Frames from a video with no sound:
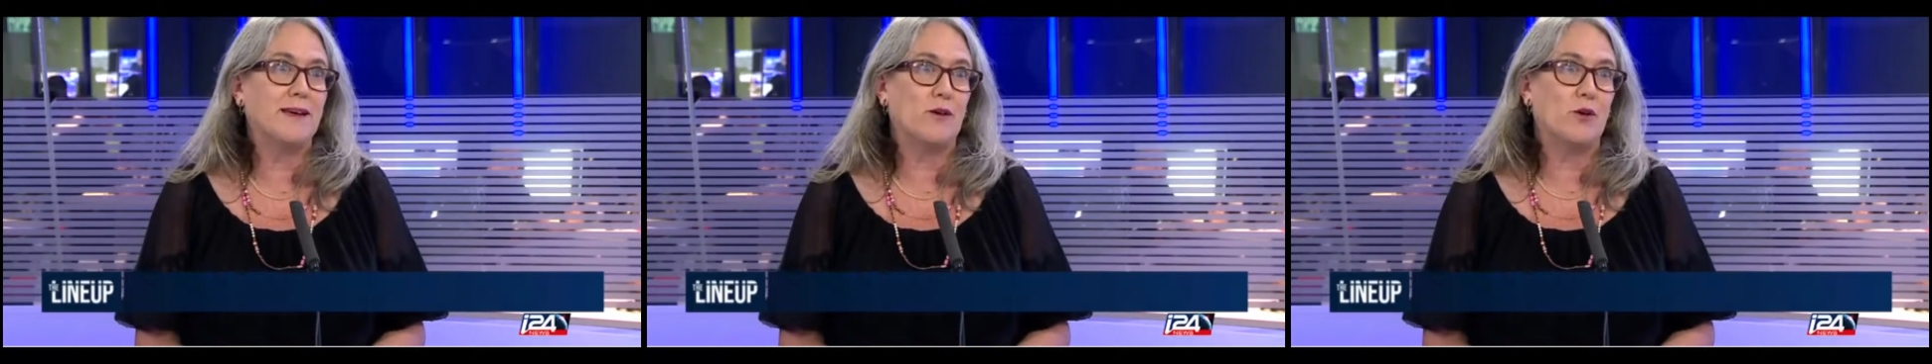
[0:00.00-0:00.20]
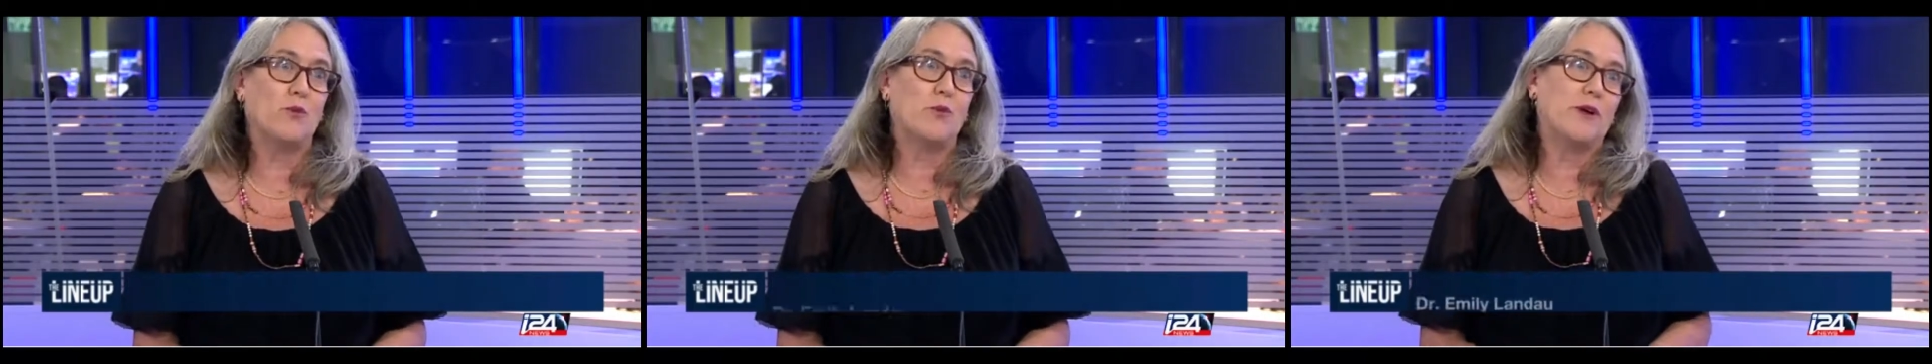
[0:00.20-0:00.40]

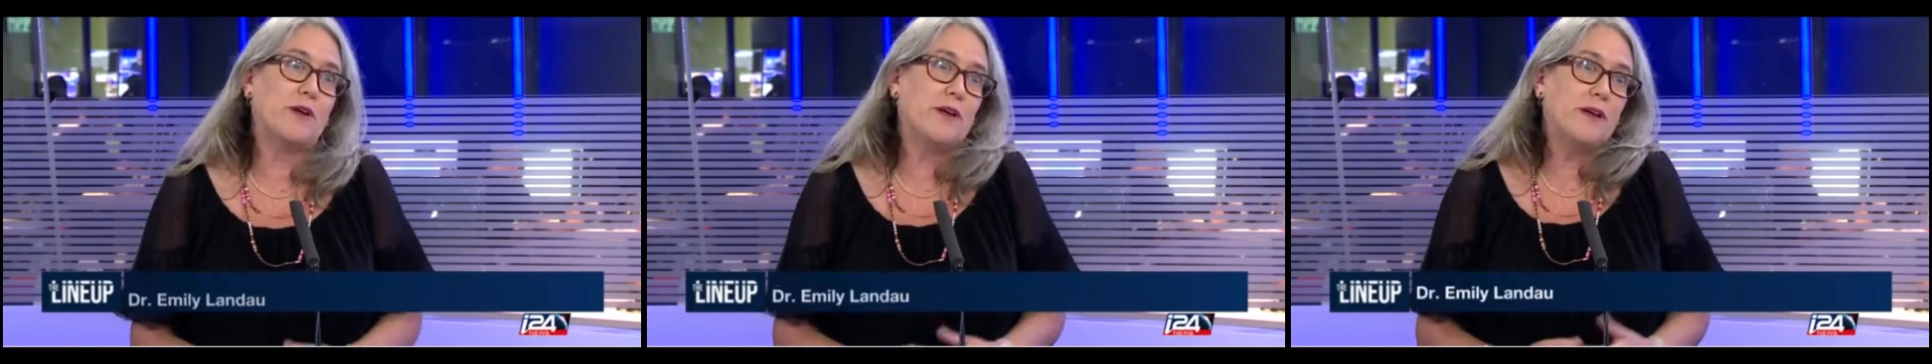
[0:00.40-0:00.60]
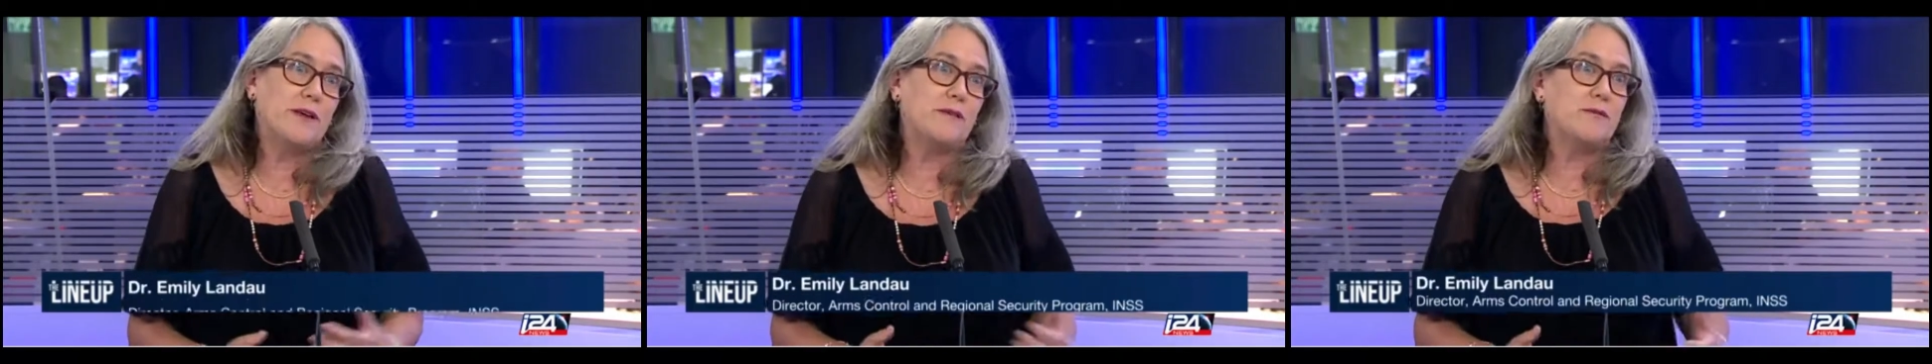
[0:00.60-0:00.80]
or what
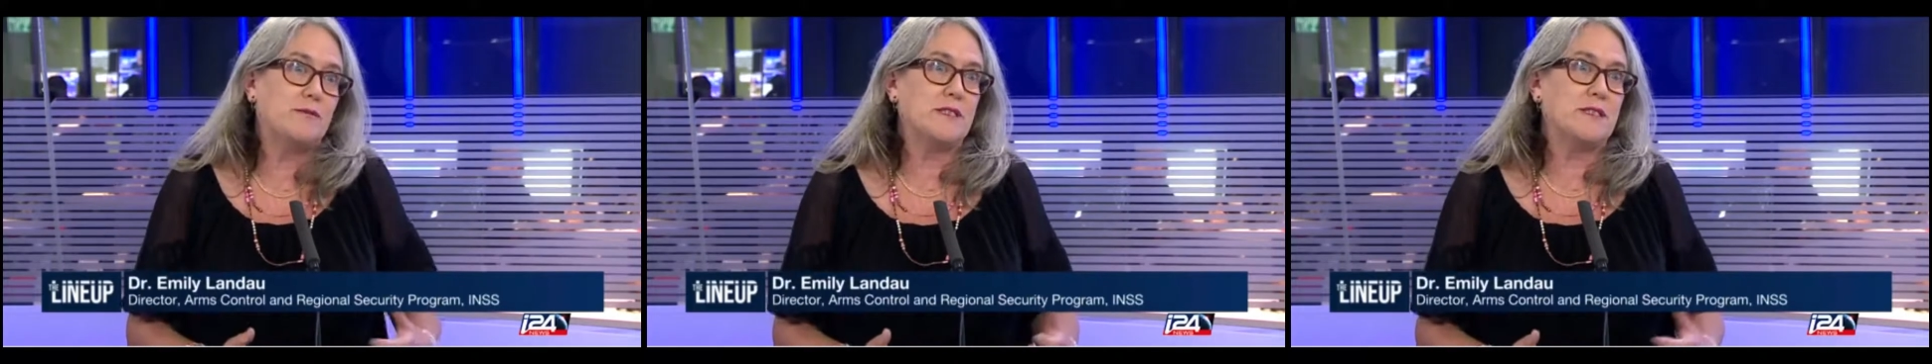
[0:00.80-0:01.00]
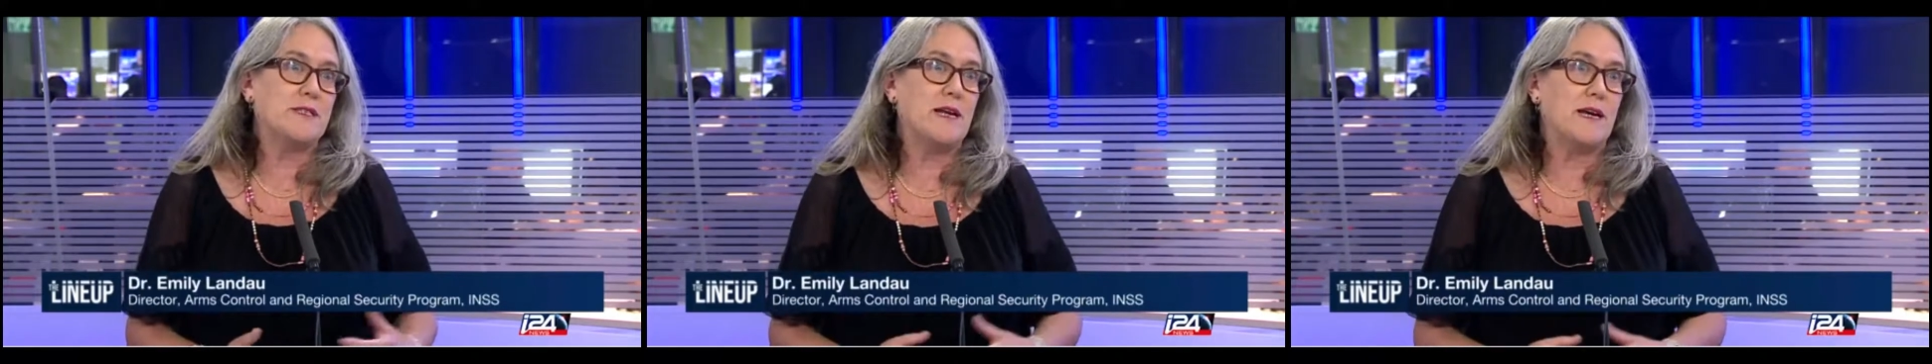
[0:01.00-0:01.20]
he
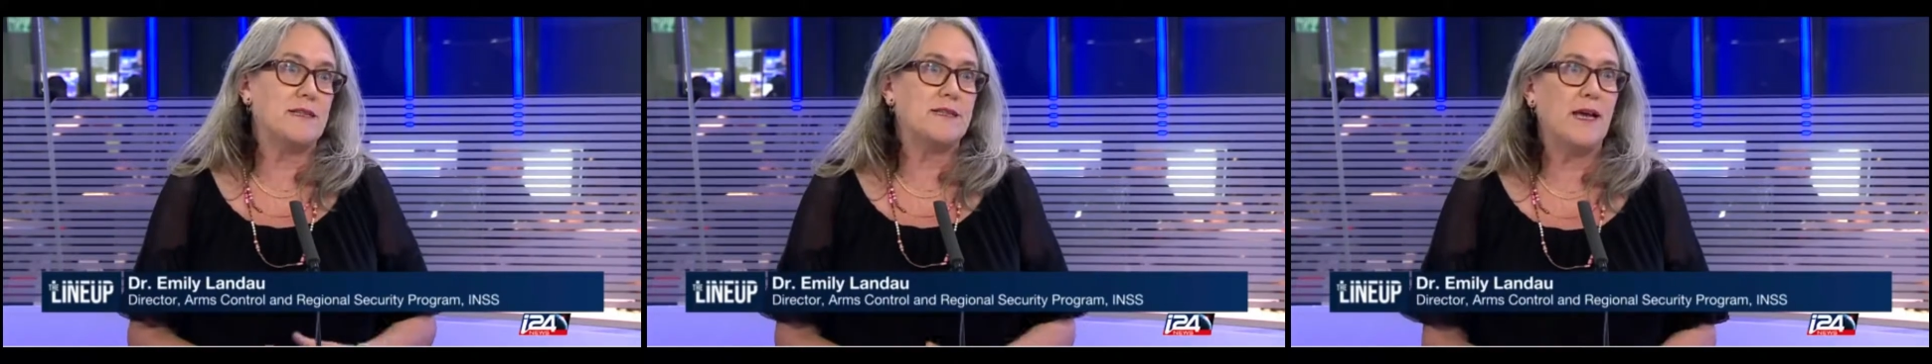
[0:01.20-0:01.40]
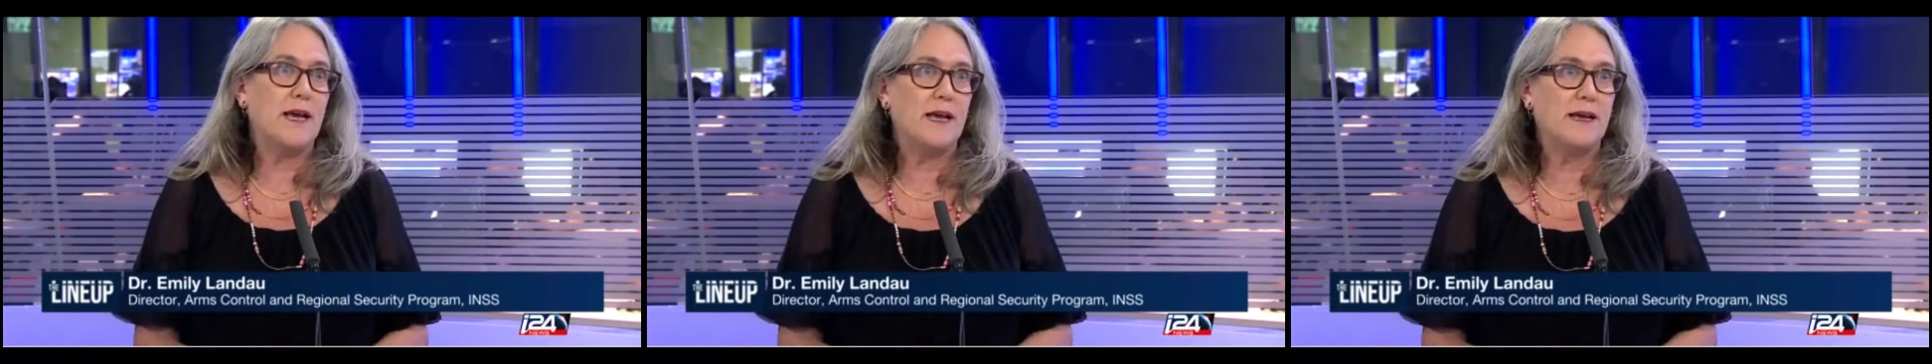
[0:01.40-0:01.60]
does
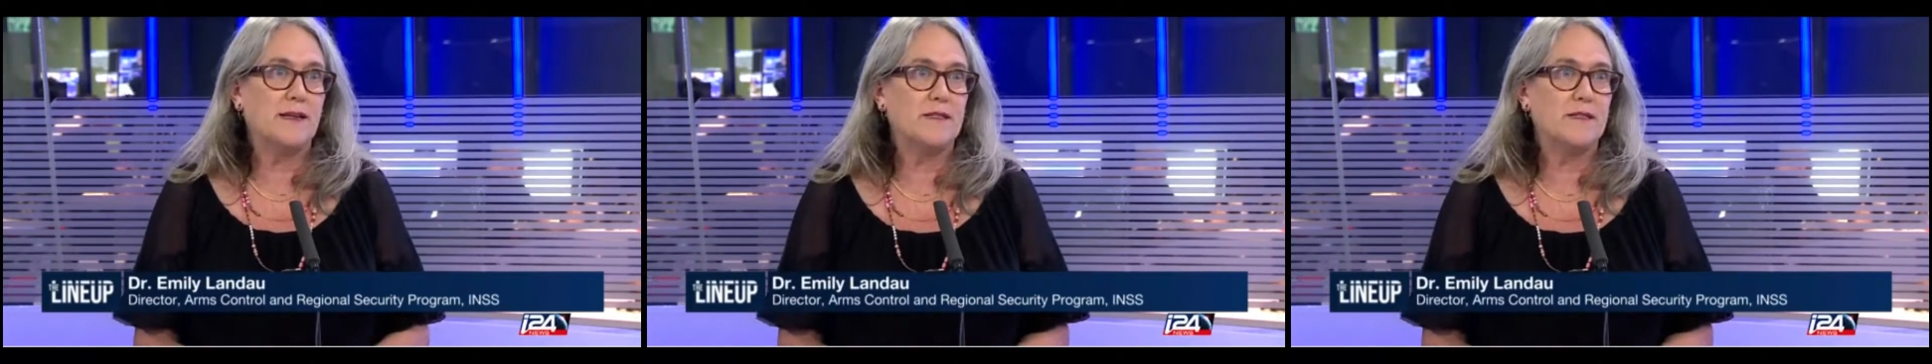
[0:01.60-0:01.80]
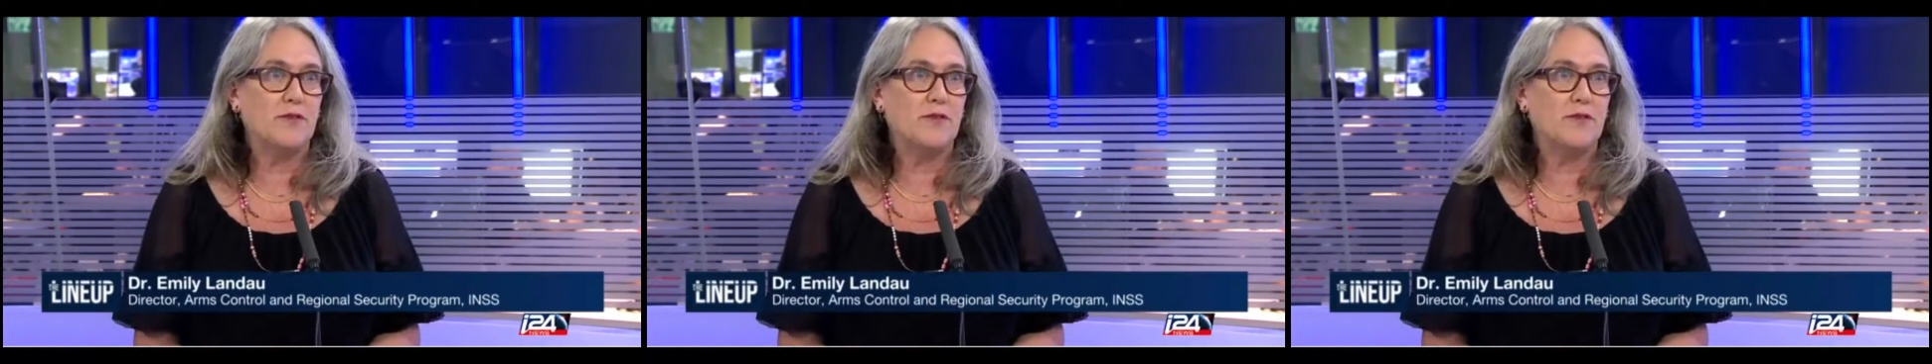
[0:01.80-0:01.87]
not say,